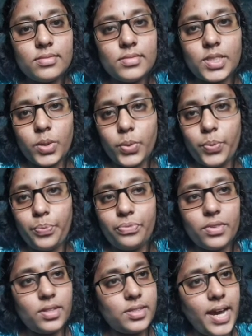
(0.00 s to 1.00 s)
So
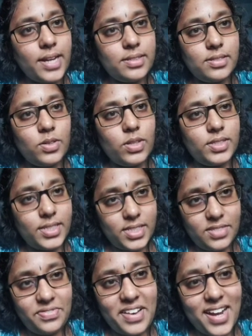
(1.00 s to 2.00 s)
this cat is not
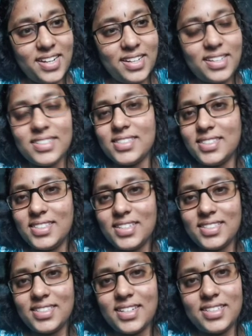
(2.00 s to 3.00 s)
just fat, it's
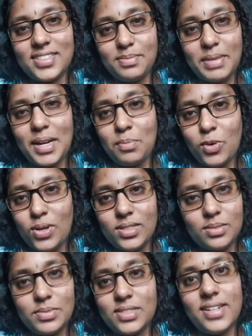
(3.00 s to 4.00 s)
just its
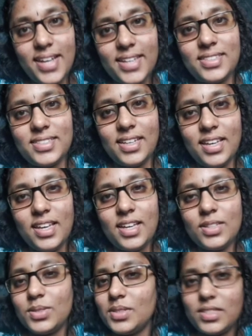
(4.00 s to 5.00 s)
metabolism is lazy.
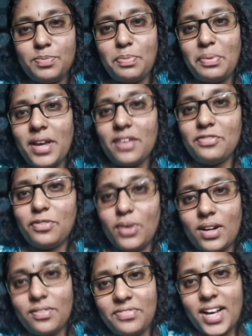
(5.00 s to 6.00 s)
So just pray
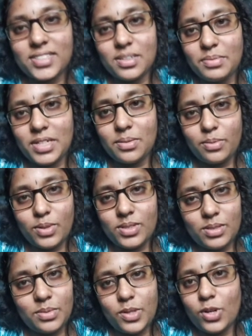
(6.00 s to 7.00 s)
for a faster
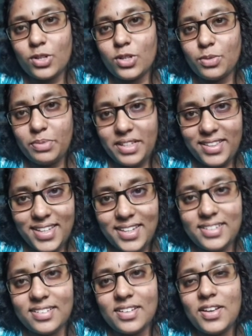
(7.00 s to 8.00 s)
metabolism in order to be
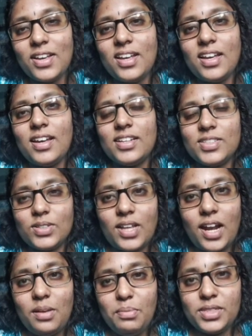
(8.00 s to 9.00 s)
thin. So
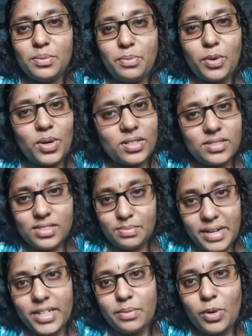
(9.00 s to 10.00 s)
that much important is
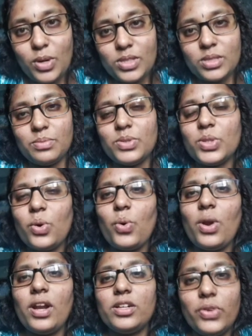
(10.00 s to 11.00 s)
metabolism.
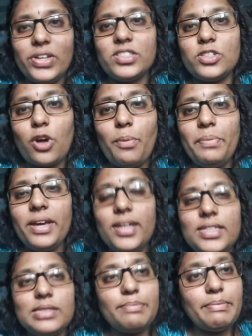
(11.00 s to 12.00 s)
So this
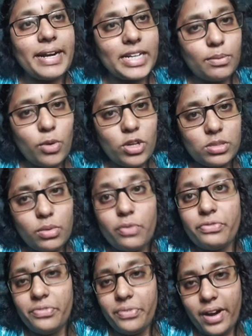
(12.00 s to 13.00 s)
topic is metabolism
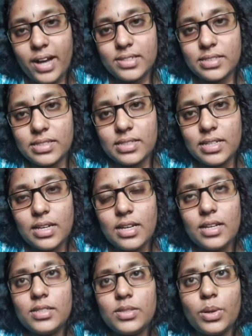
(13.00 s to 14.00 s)
of drugs.
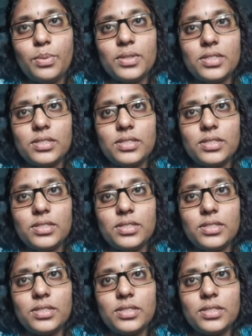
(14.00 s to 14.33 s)
So which is